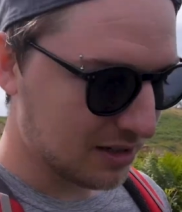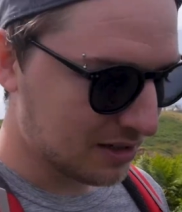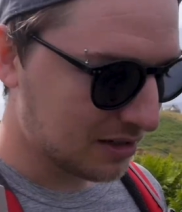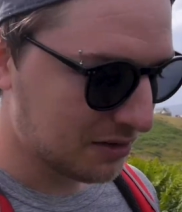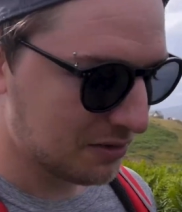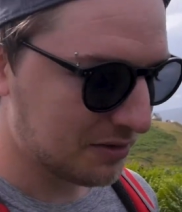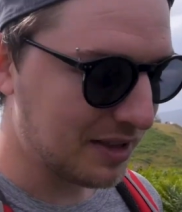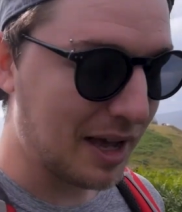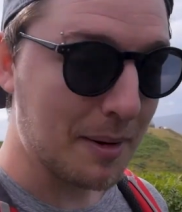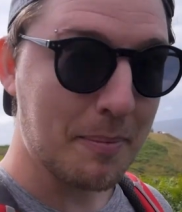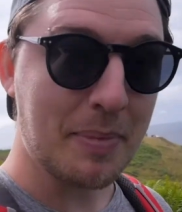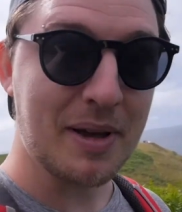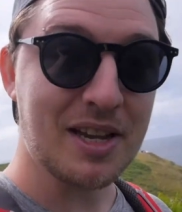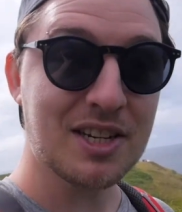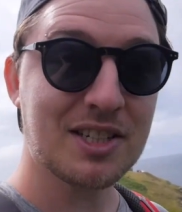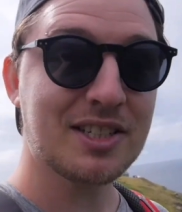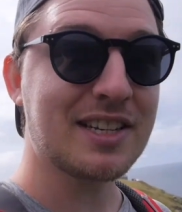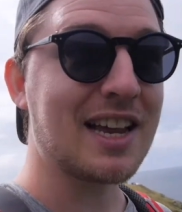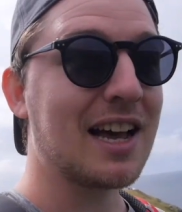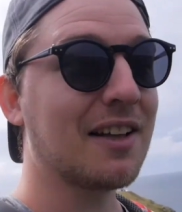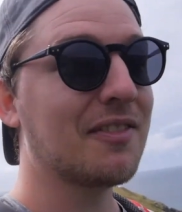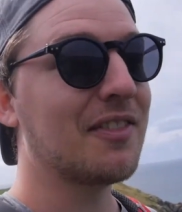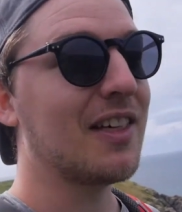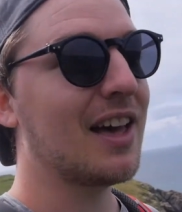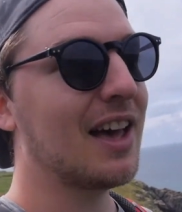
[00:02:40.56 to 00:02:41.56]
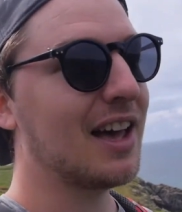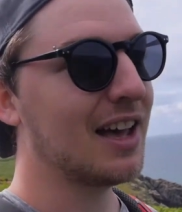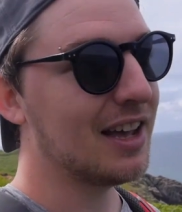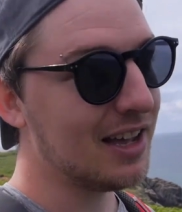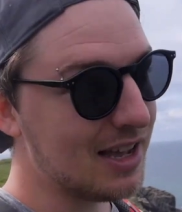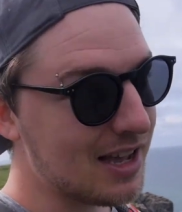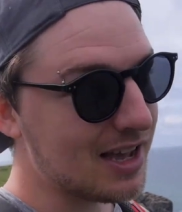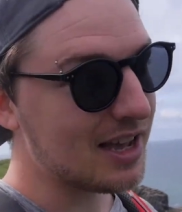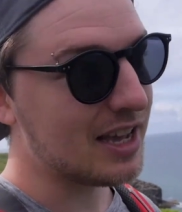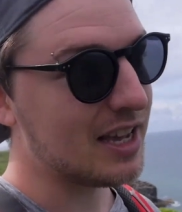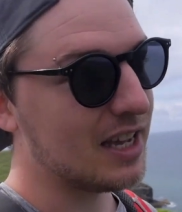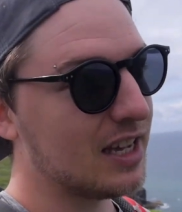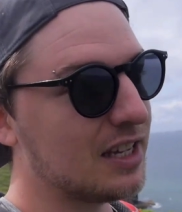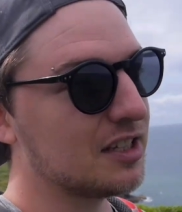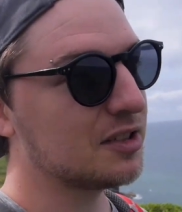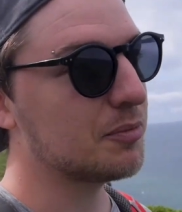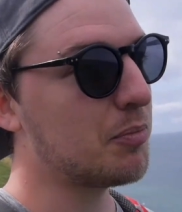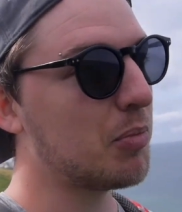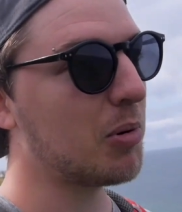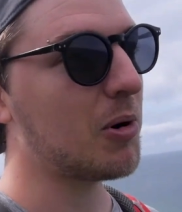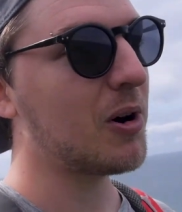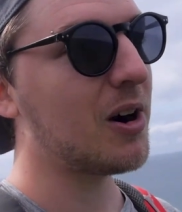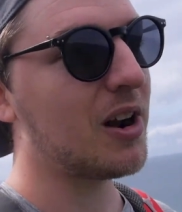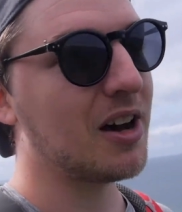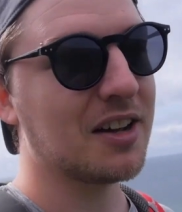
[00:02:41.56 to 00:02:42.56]
That beach down there is
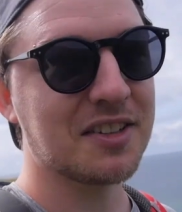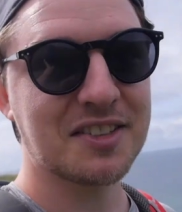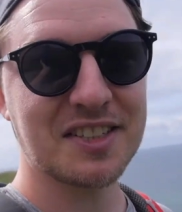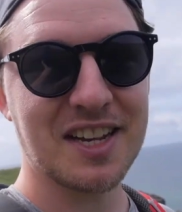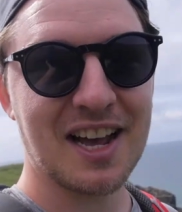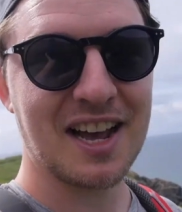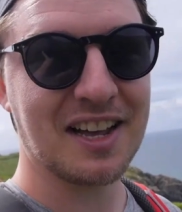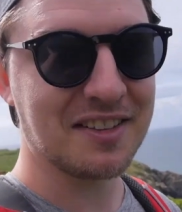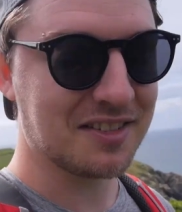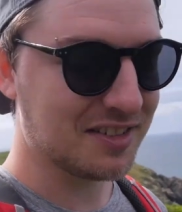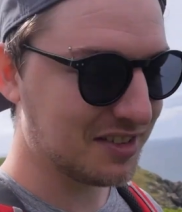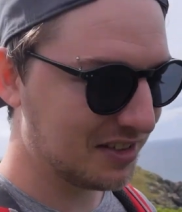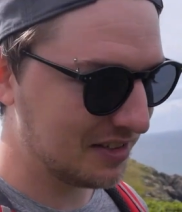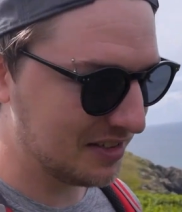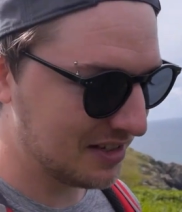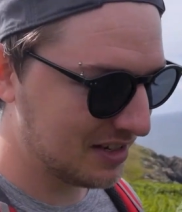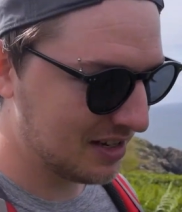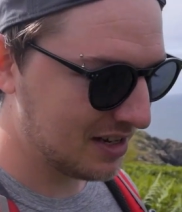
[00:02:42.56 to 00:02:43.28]
Prasannes,